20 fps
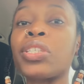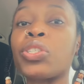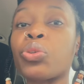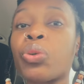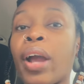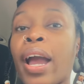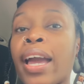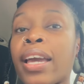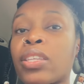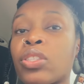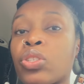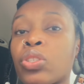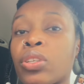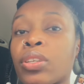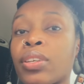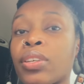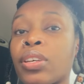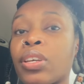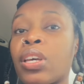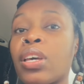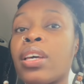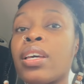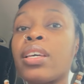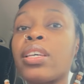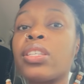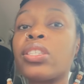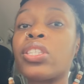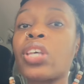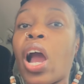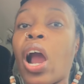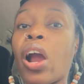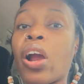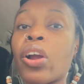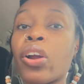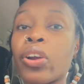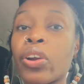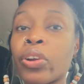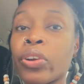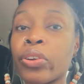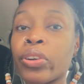trying to
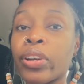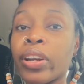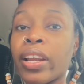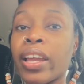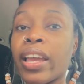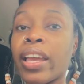turn